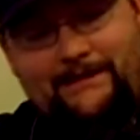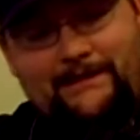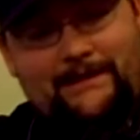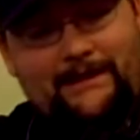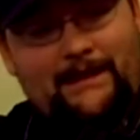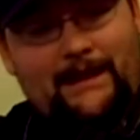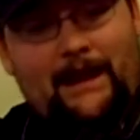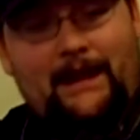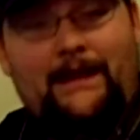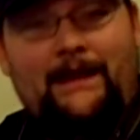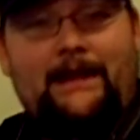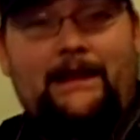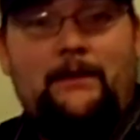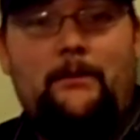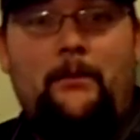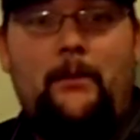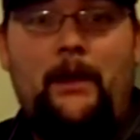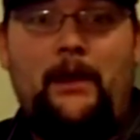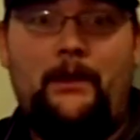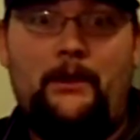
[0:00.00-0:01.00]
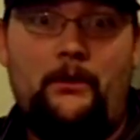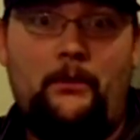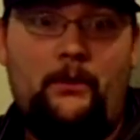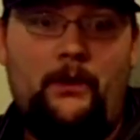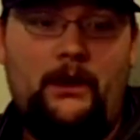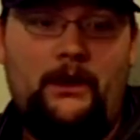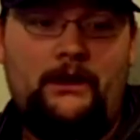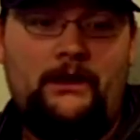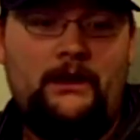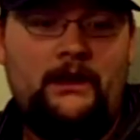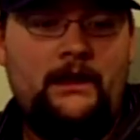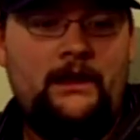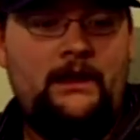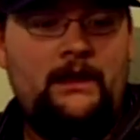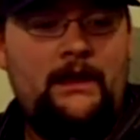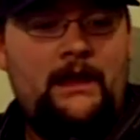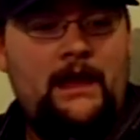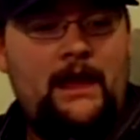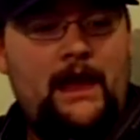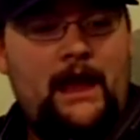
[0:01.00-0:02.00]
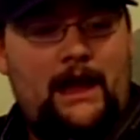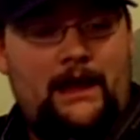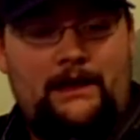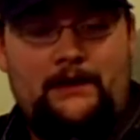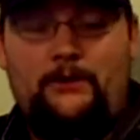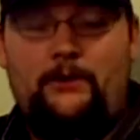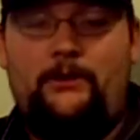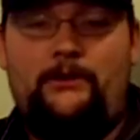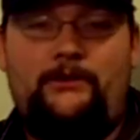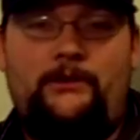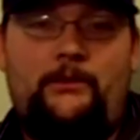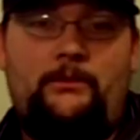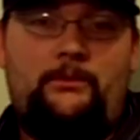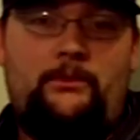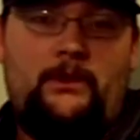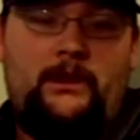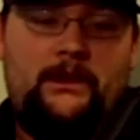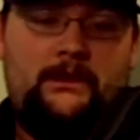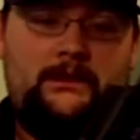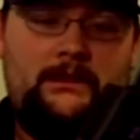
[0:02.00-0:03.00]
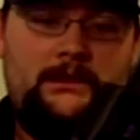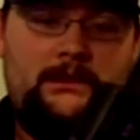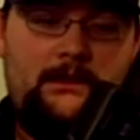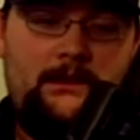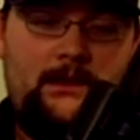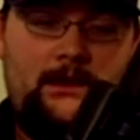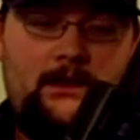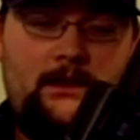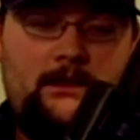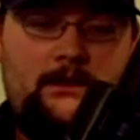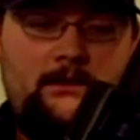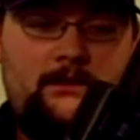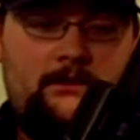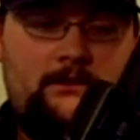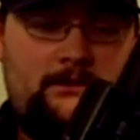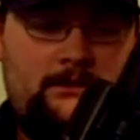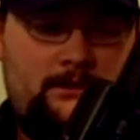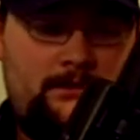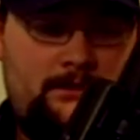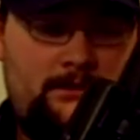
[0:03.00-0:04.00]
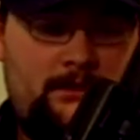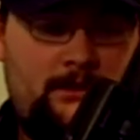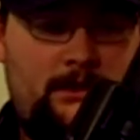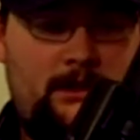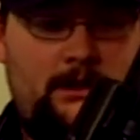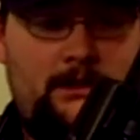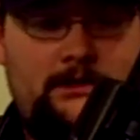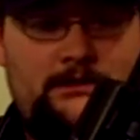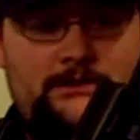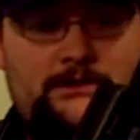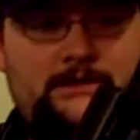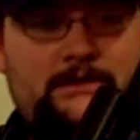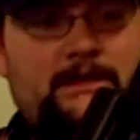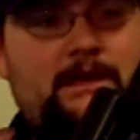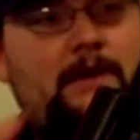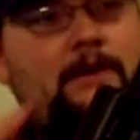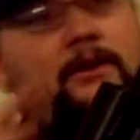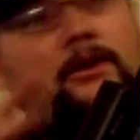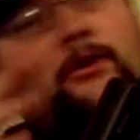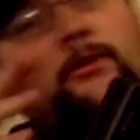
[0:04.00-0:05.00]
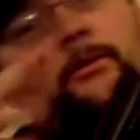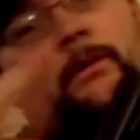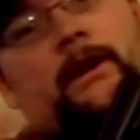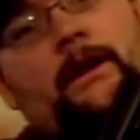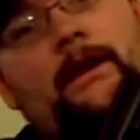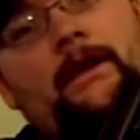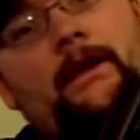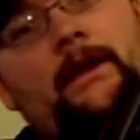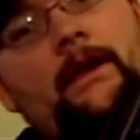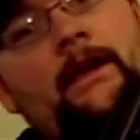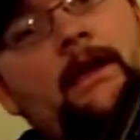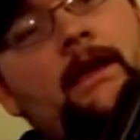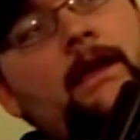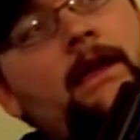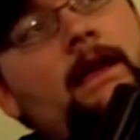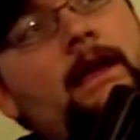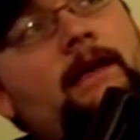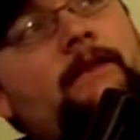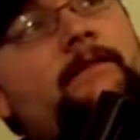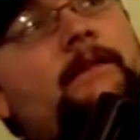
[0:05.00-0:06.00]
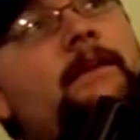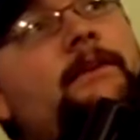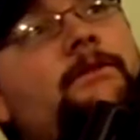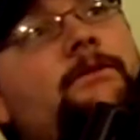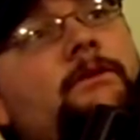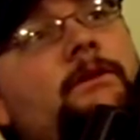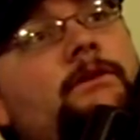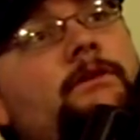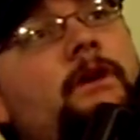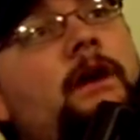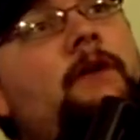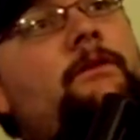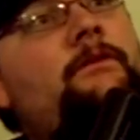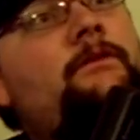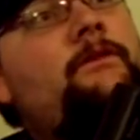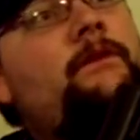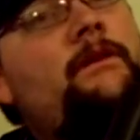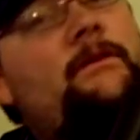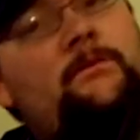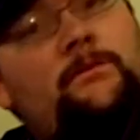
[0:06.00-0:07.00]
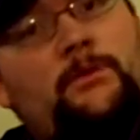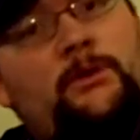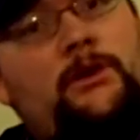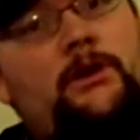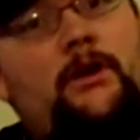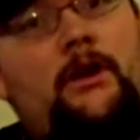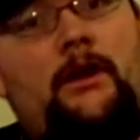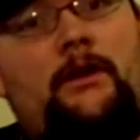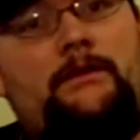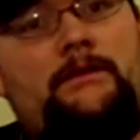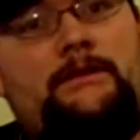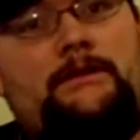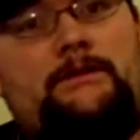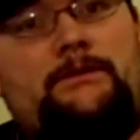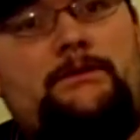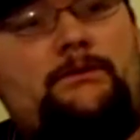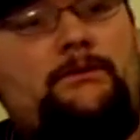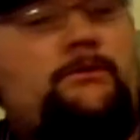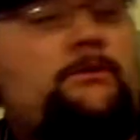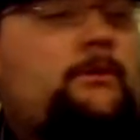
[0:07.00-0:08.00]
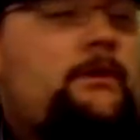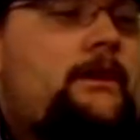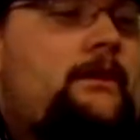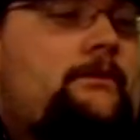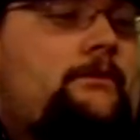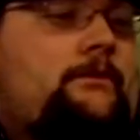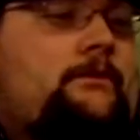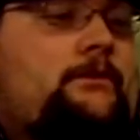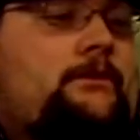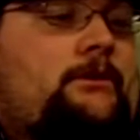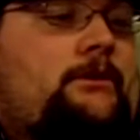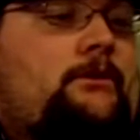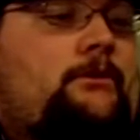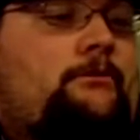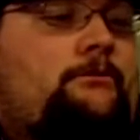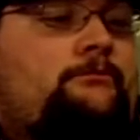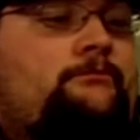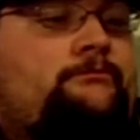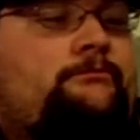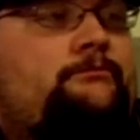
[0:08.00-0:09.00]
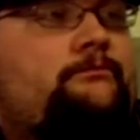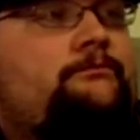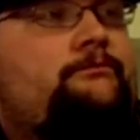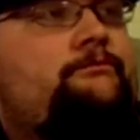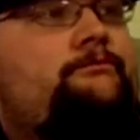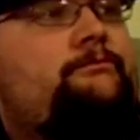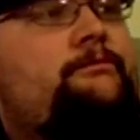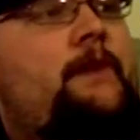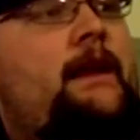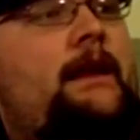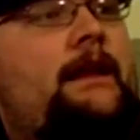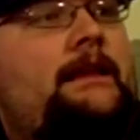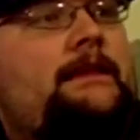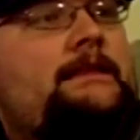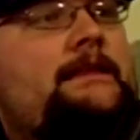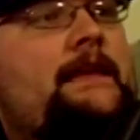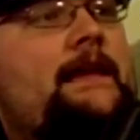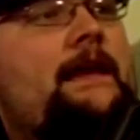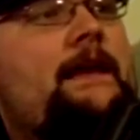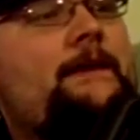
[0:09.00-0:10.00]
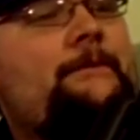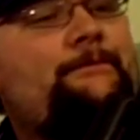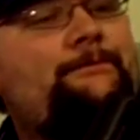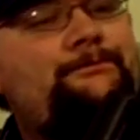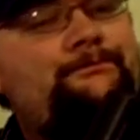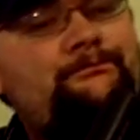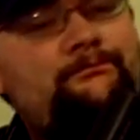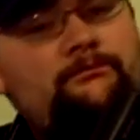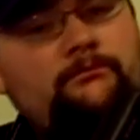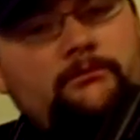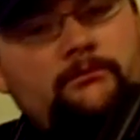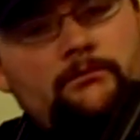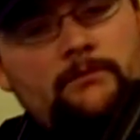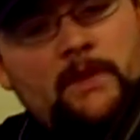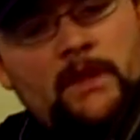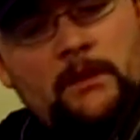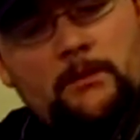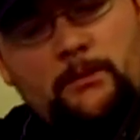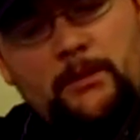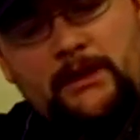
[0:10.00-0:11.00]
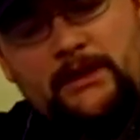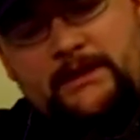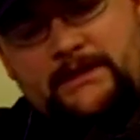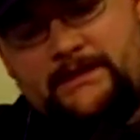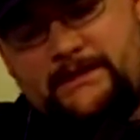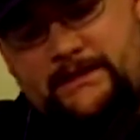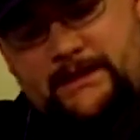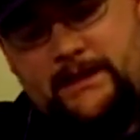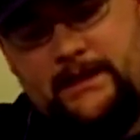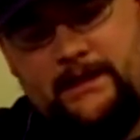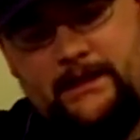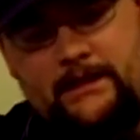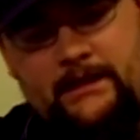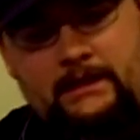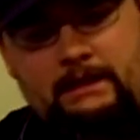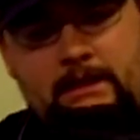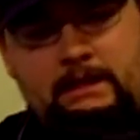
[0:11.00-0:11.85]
that I need a better one, I can always upgrade the gun and just take all my accessories off of it and put it on to whatever, you know, I need to get. But let's go